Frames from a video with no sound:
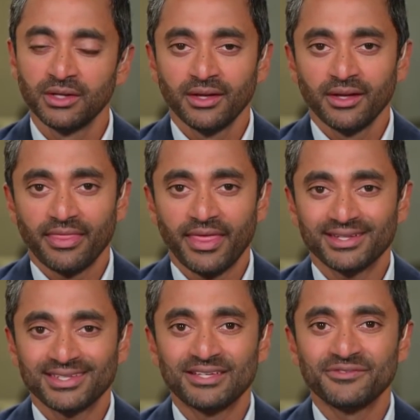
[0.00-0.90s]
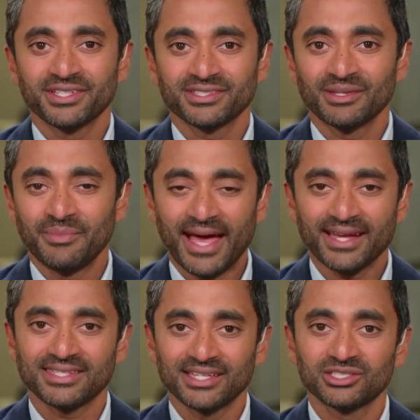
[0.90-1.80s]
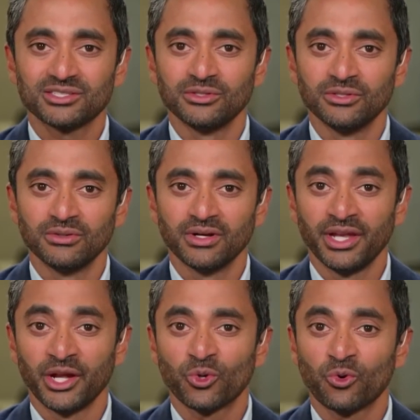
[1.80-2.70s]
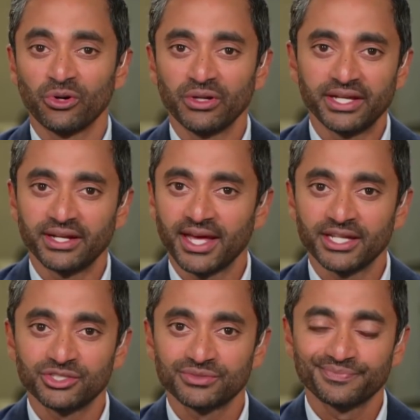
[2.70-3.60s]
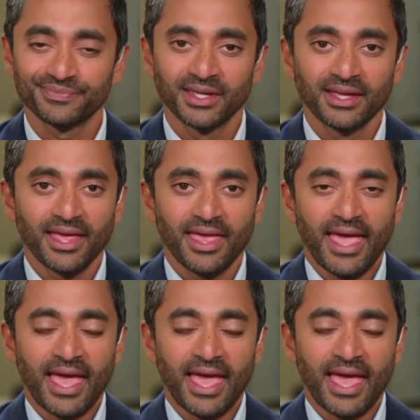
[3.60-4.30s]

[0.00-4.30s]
Apple, Google, Etsy or Tesla, and a lot of